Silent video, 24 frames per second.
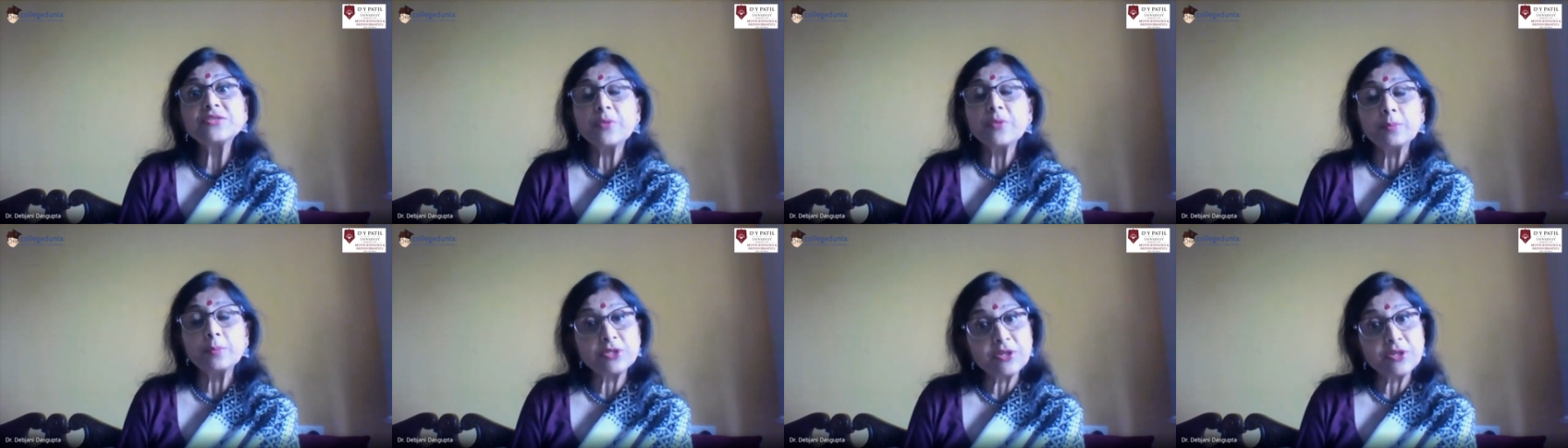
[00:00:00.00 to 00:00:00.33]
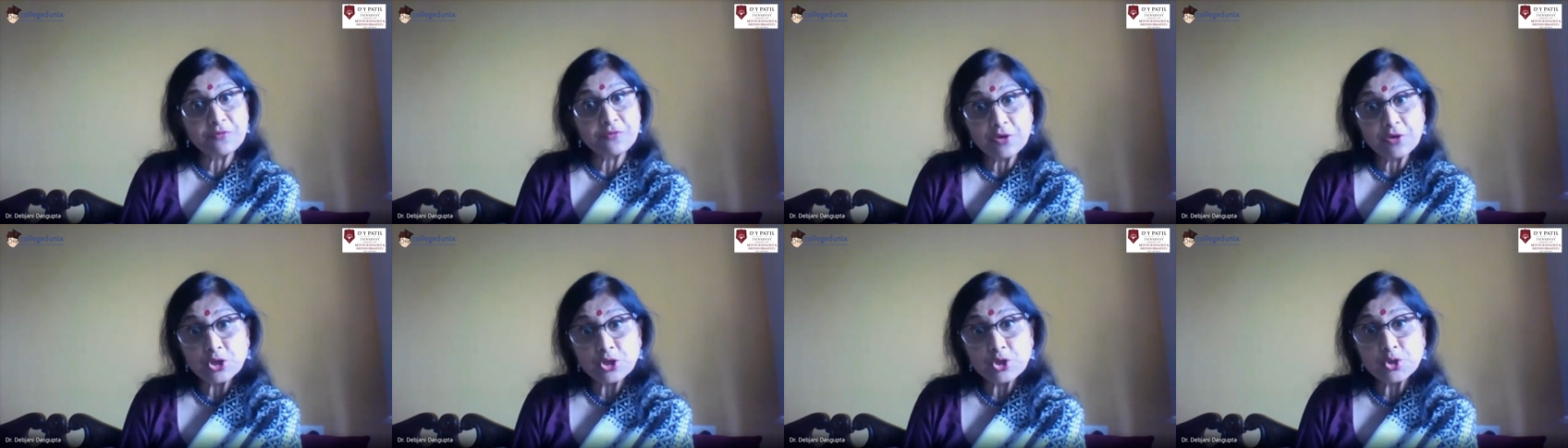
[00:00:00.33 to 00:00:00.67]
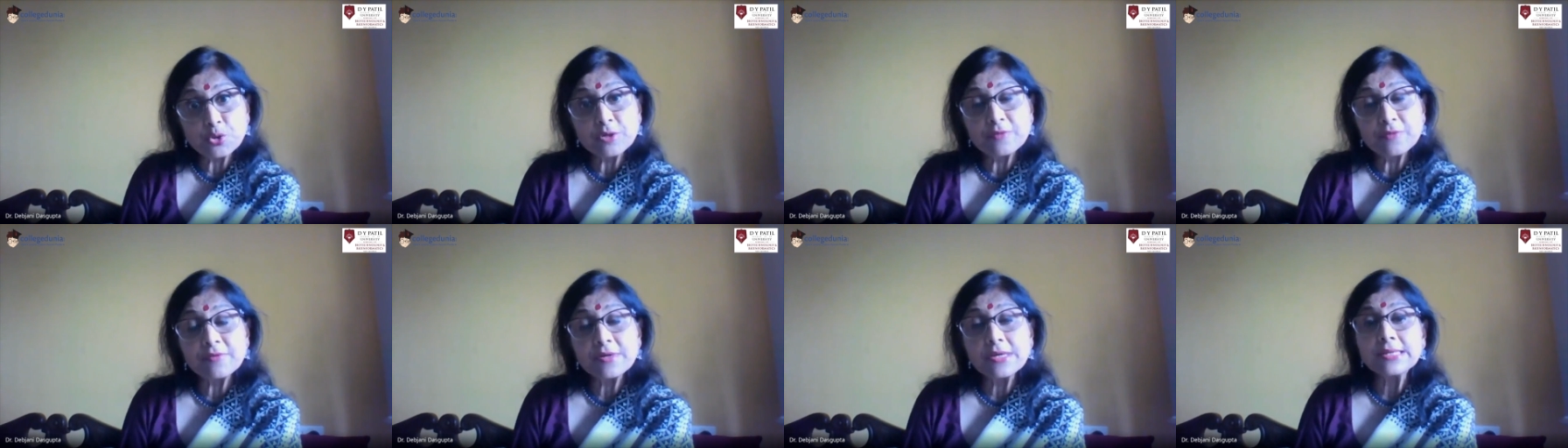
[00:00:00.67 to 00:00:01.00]
from different
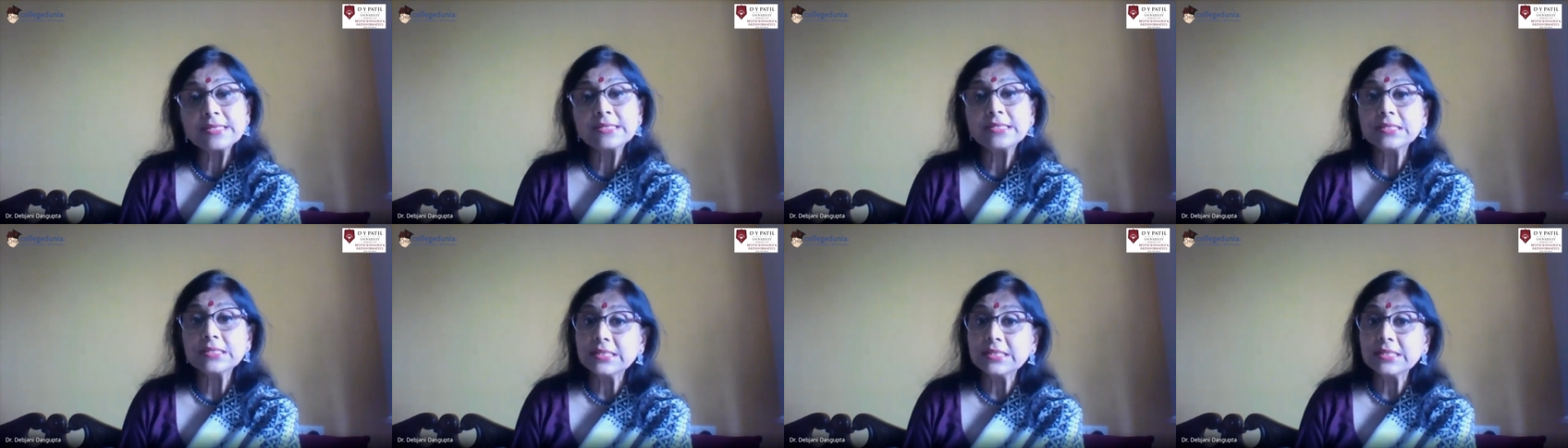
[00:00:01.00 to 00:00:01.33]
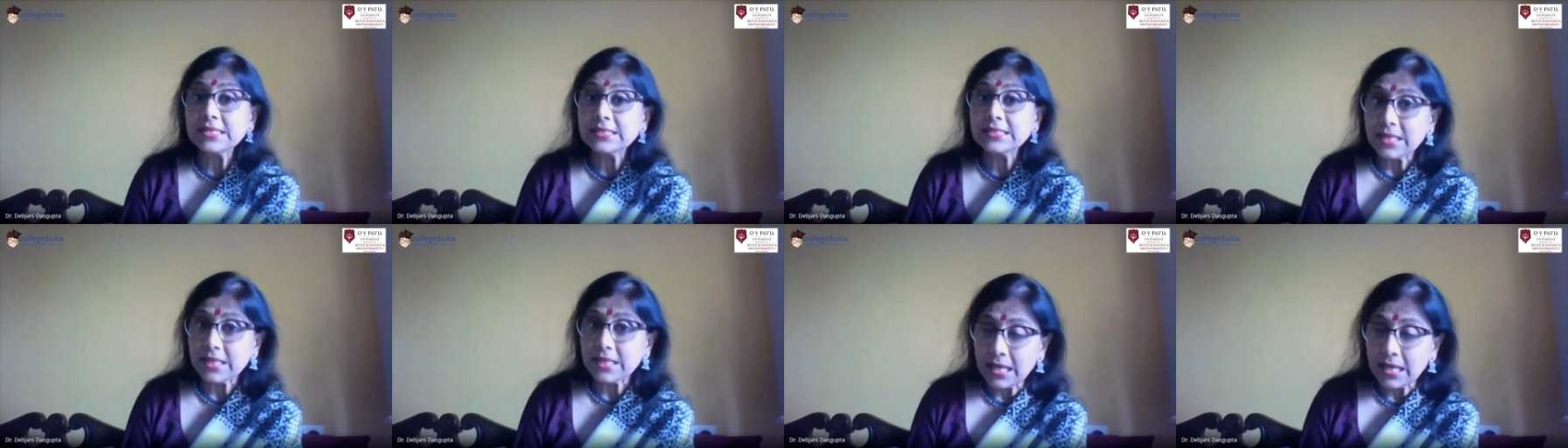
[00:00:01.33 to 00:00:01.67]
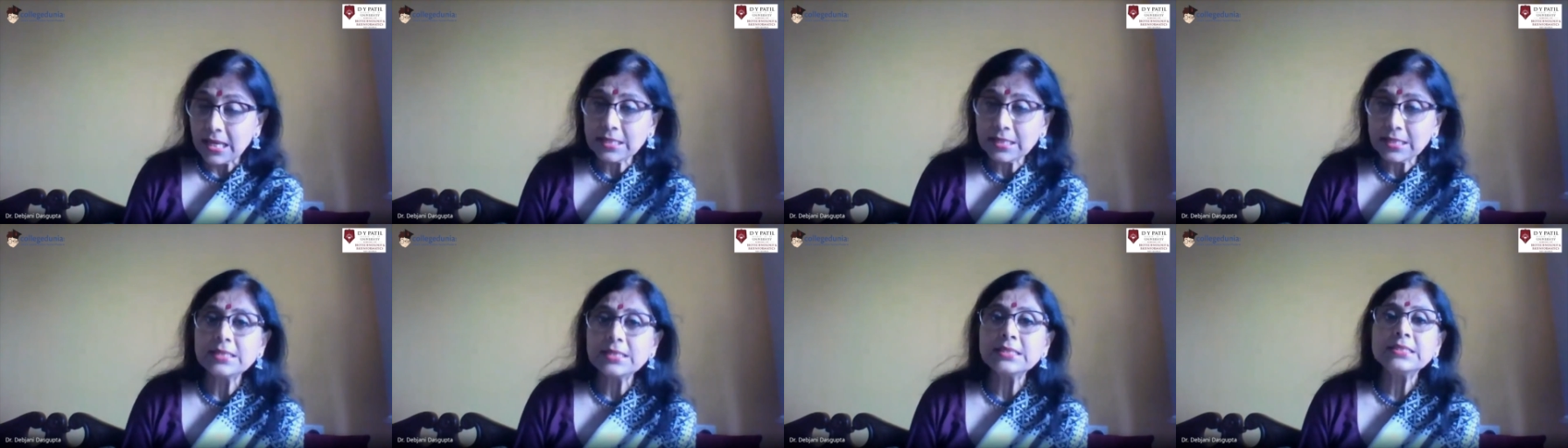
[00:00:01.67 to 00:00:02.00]
universities
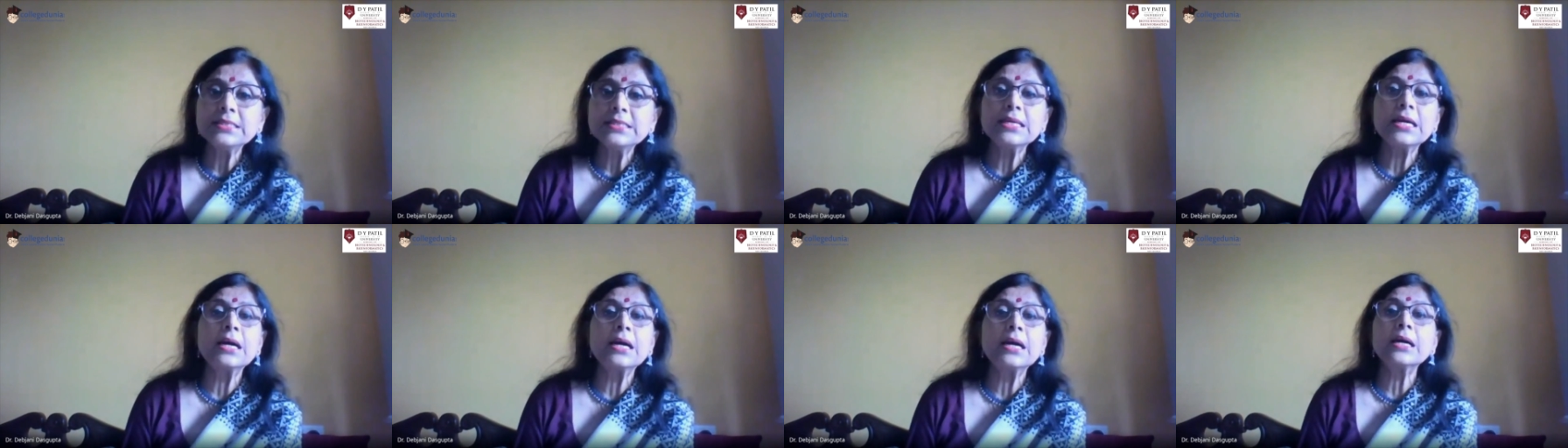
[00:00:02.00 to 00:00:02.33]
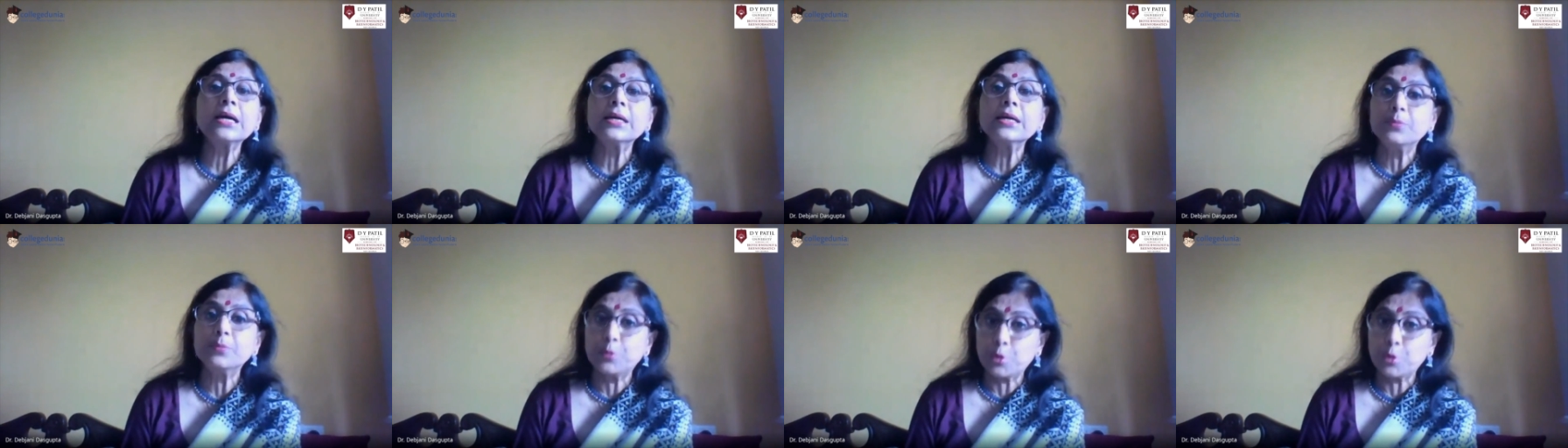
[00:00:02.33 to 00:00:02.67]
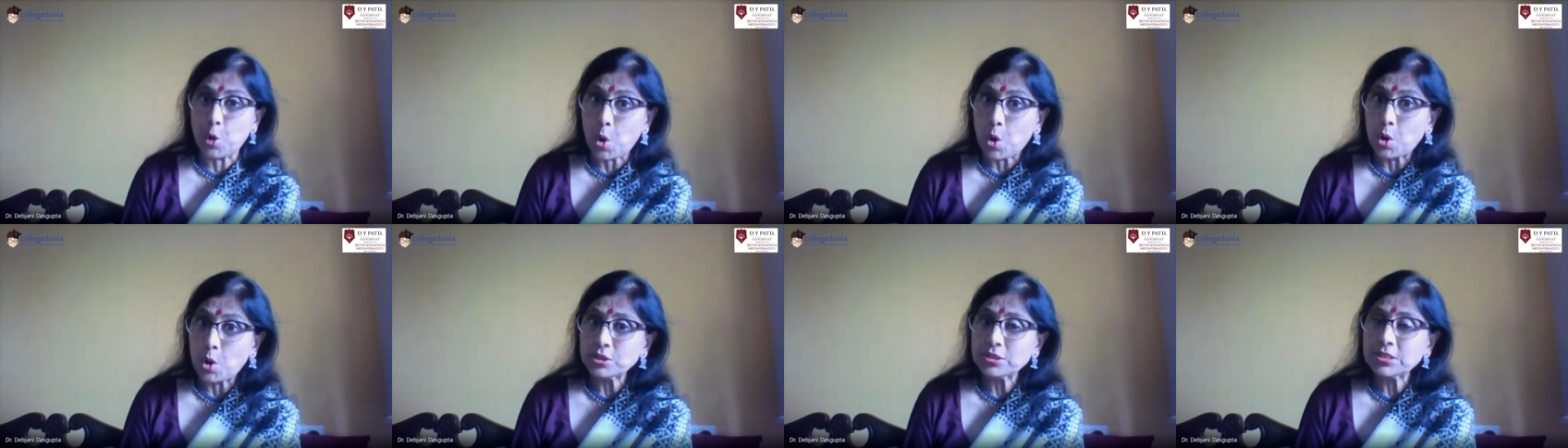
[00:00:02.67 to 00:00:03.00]
in India,
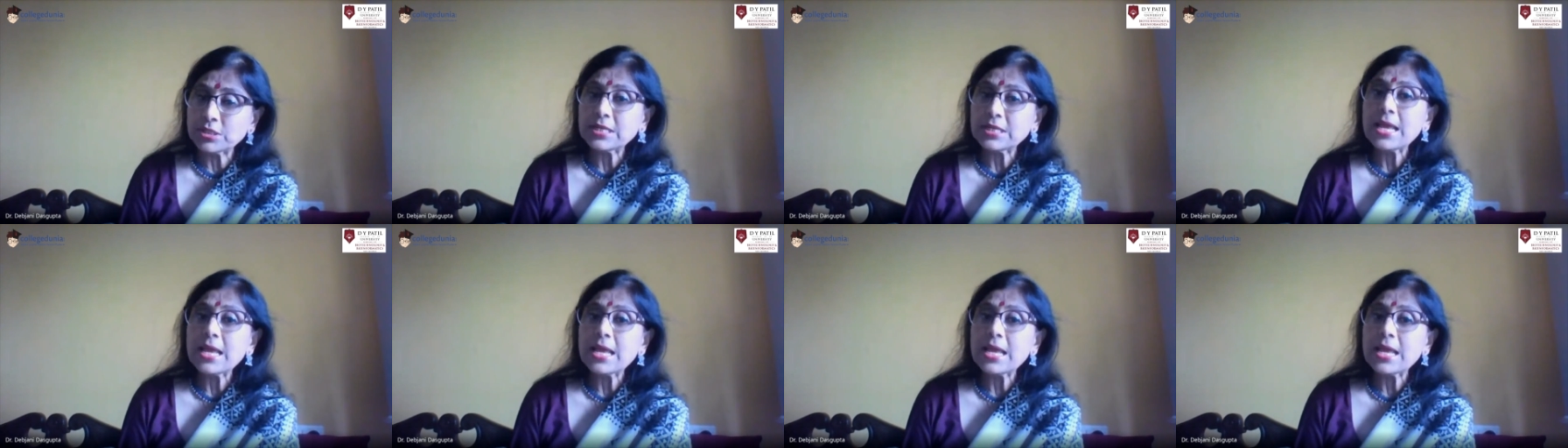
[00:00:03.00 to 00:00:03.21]
abroad,